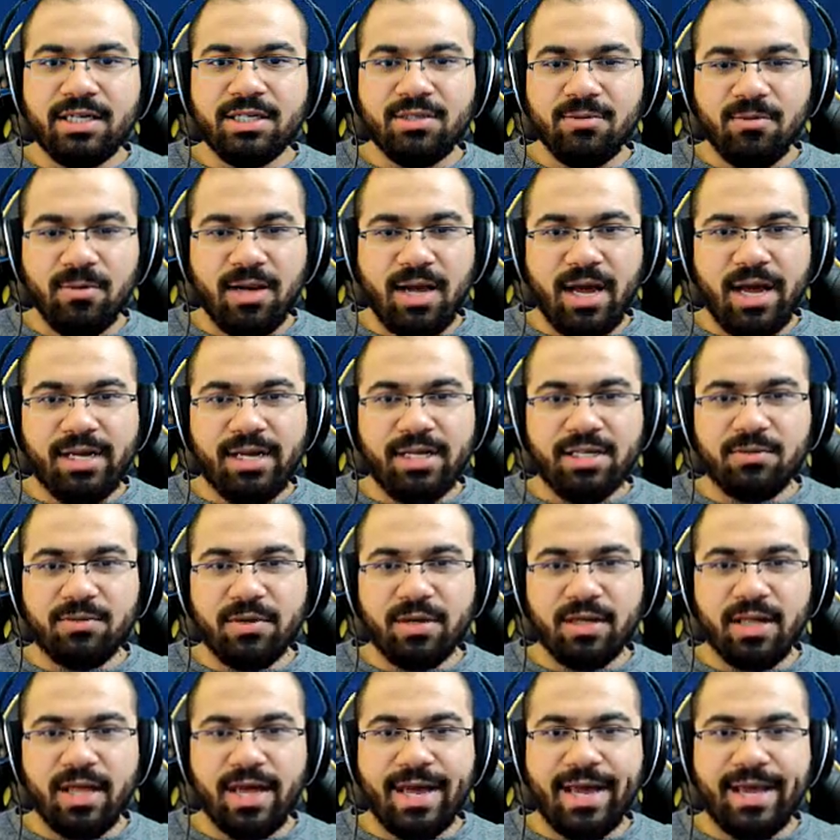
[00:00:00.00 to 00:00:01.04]
want to
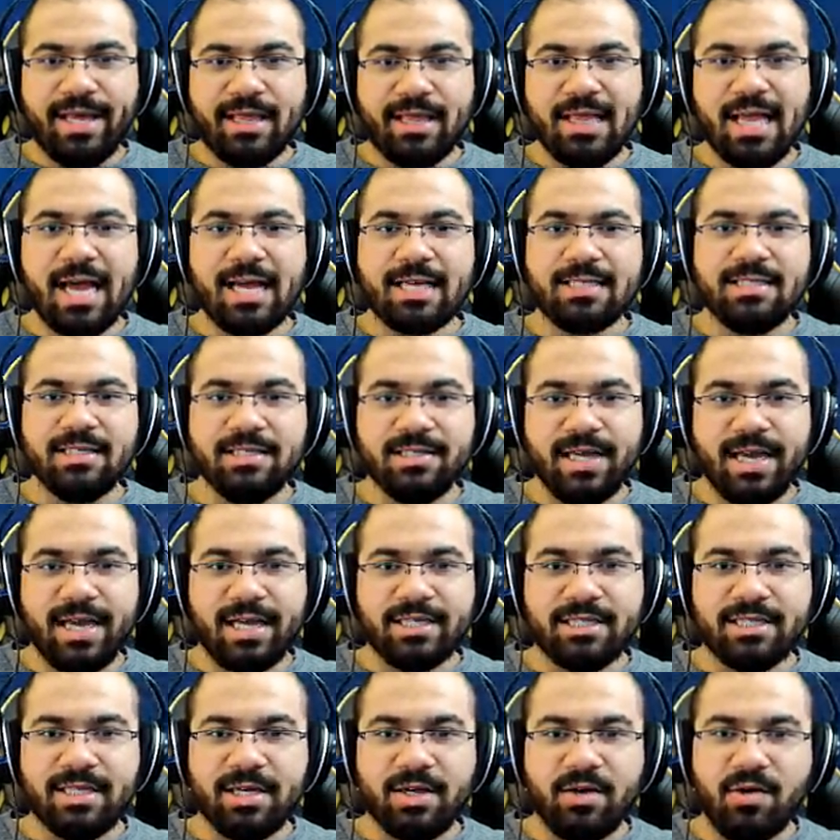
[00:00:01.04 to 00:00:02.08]
like
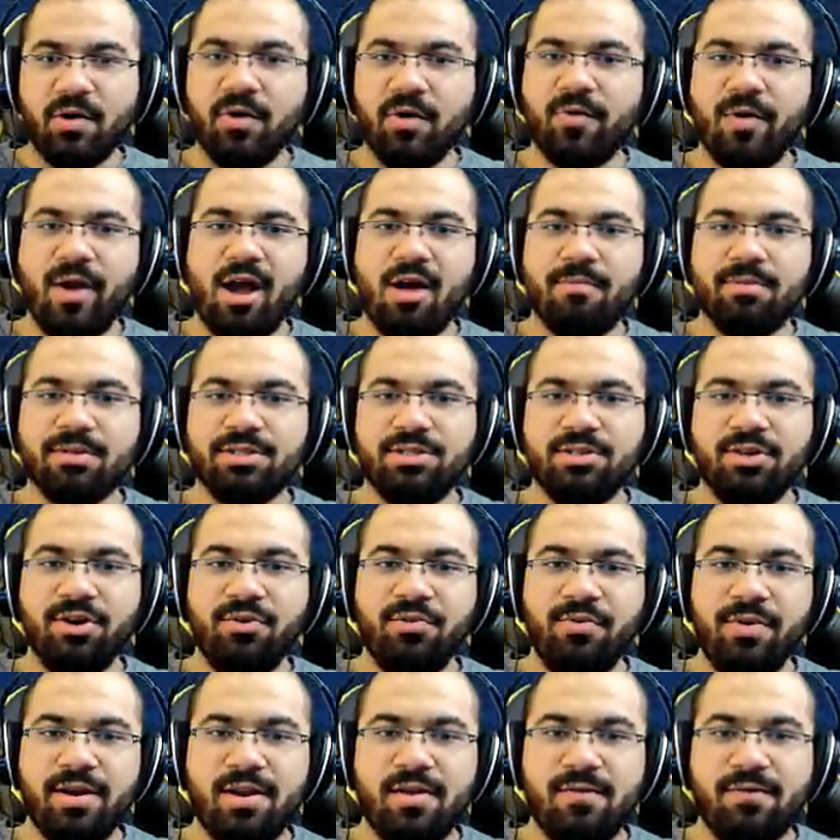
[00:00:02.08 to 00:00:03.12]
lackadaisically go around, but you don't
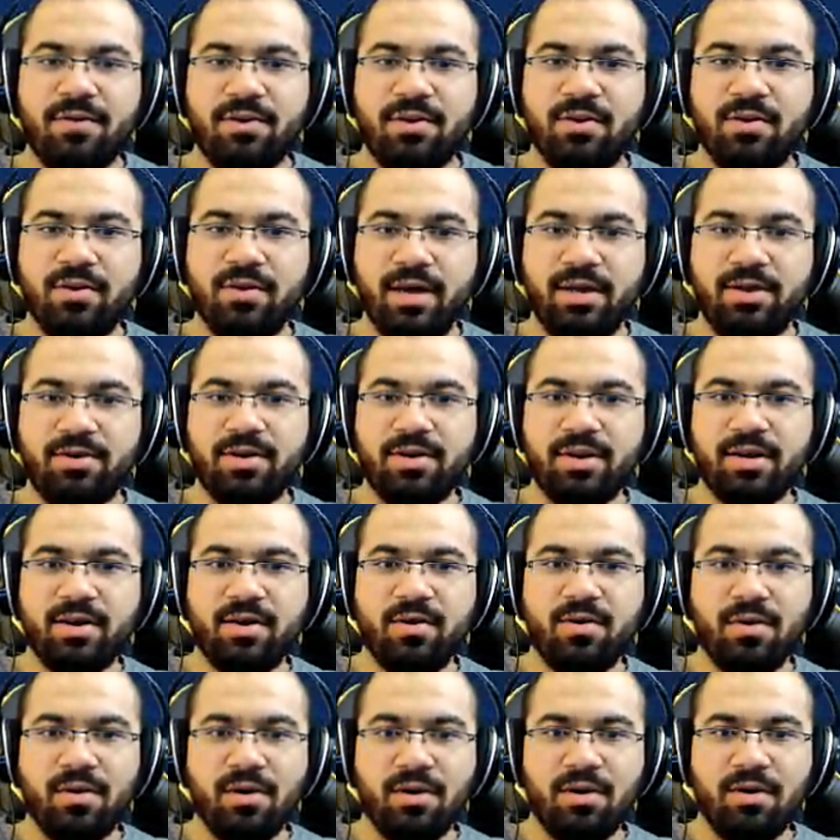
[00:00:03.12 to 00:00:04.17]
win if you do that. You gotta go
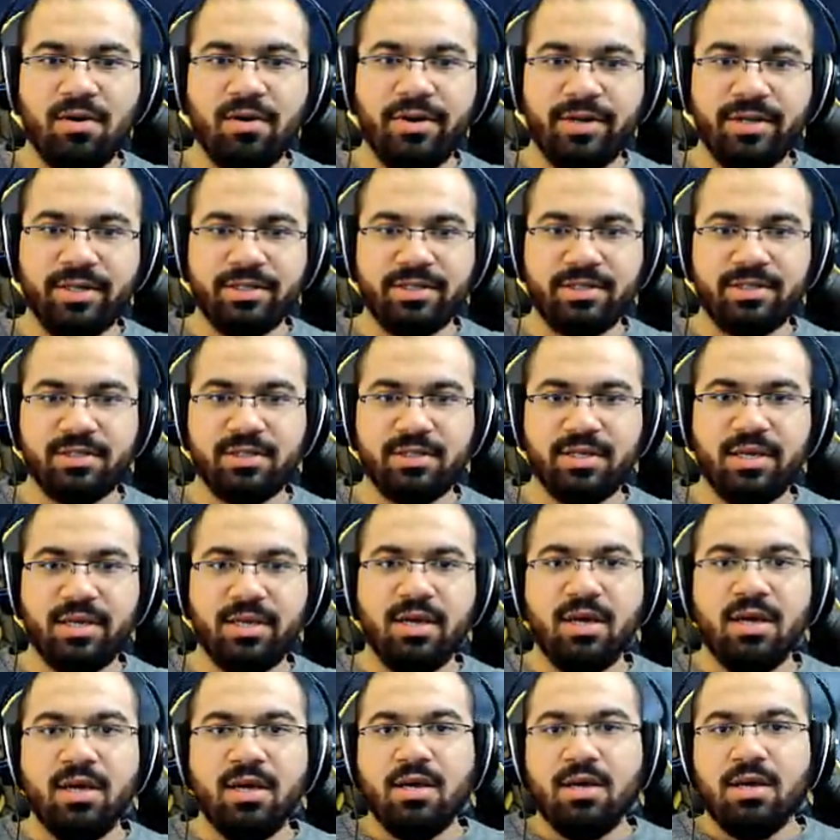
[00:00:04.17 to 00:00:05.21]
hard, and it's just like.
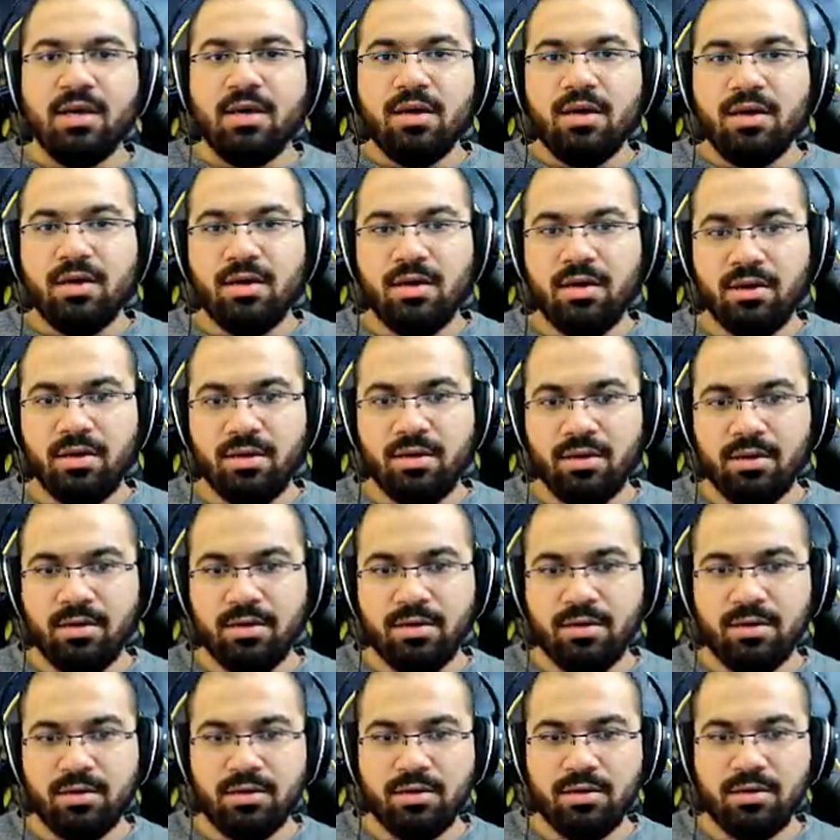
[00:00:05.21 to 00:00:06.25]

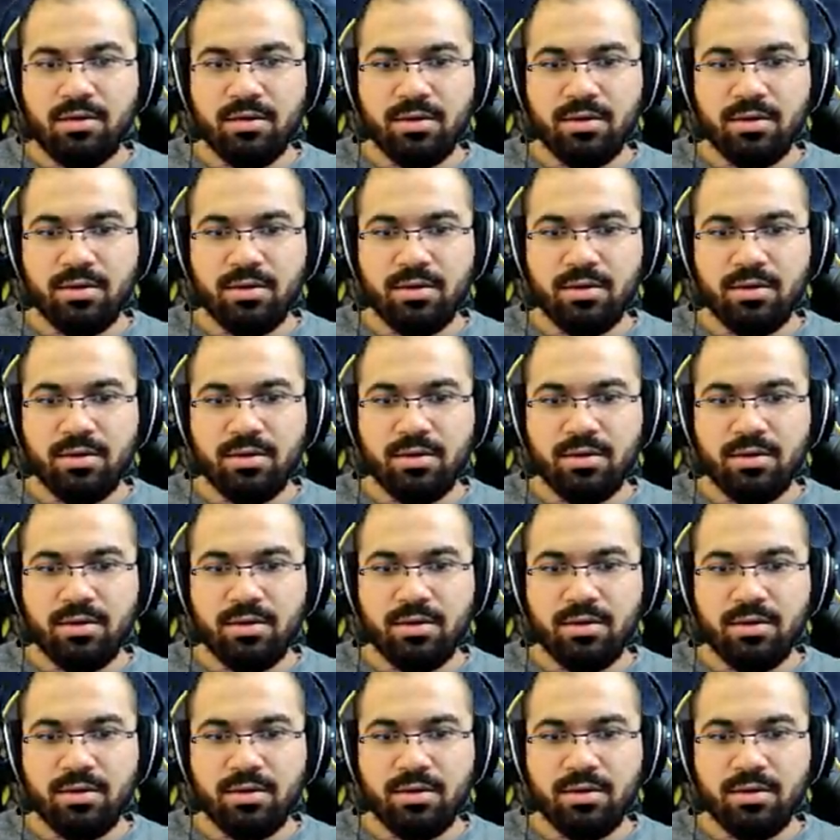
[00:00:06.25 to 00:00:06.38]
Okay.